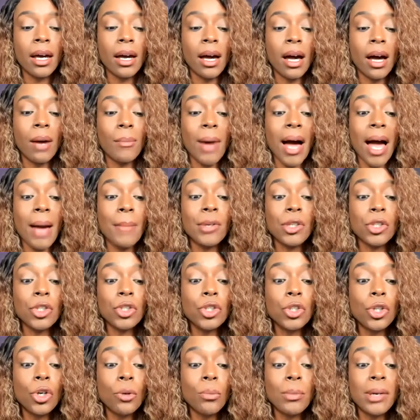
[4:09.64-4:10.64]
I'm
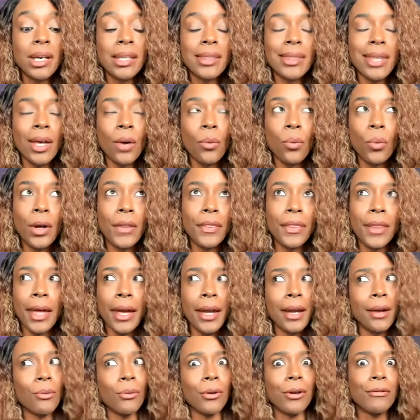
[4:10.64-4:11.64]
assuming that when
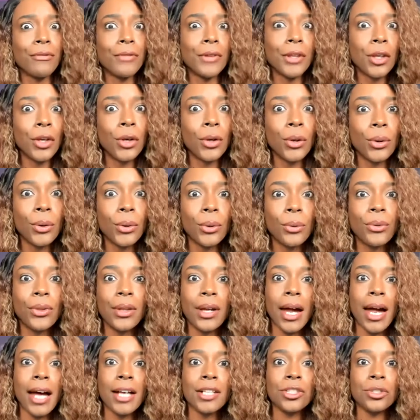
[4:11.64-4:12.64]
they review
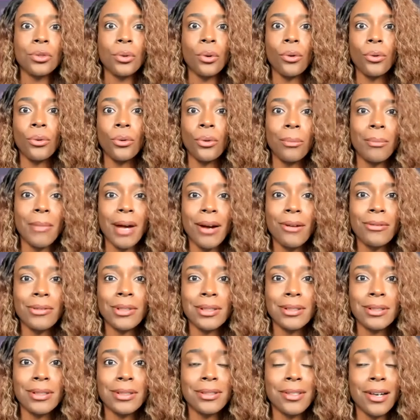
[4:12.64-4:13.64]
the escrow amount
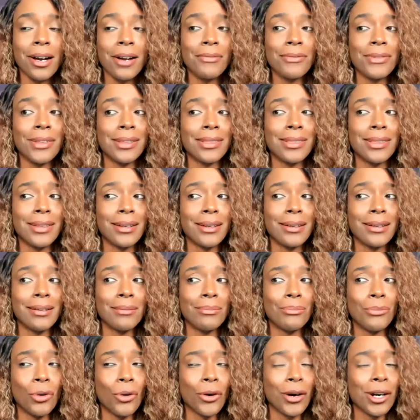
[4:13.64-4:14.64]
and stuff, that the
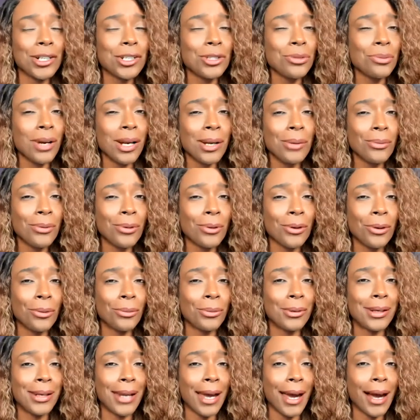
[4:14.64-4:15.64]
mortgage rate will go
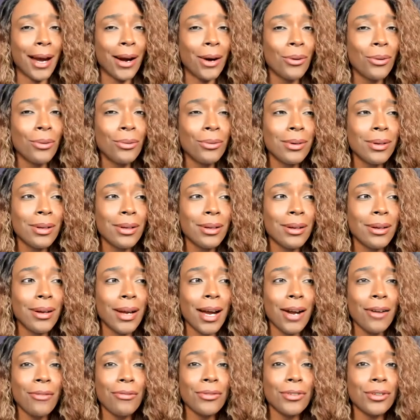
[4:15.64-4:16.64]
down
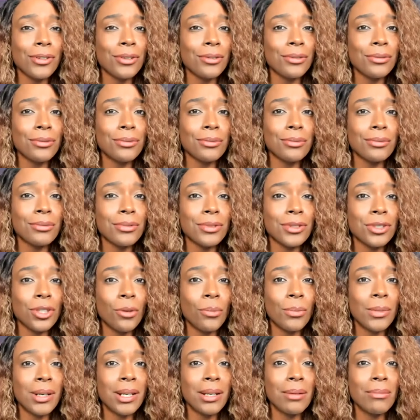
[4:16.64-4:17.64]
after so
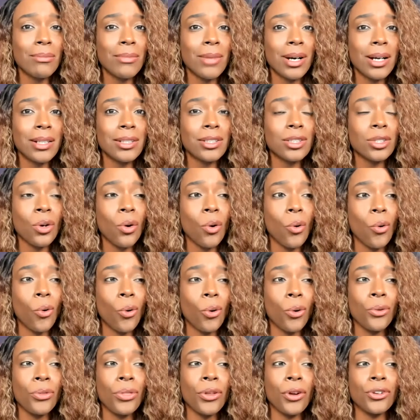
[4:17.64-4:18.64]
many months,
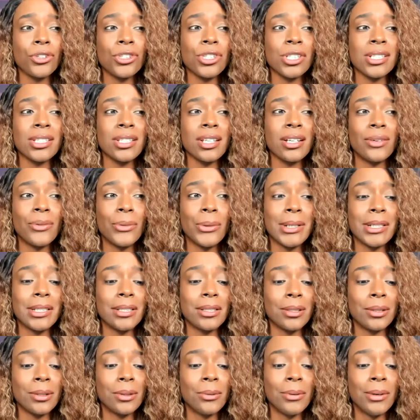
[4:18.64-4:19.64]
or they're just going
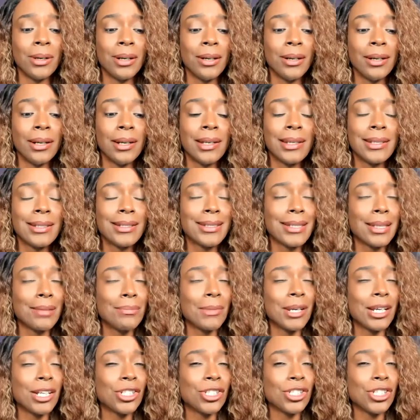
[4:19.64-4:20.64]
to send
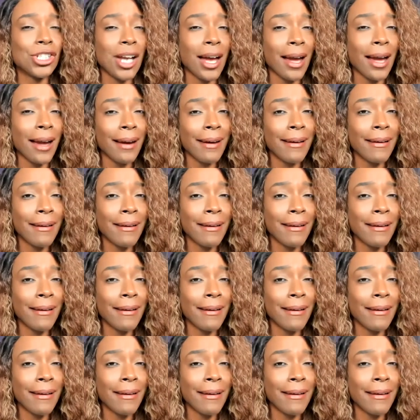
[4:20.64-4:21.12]
me a check.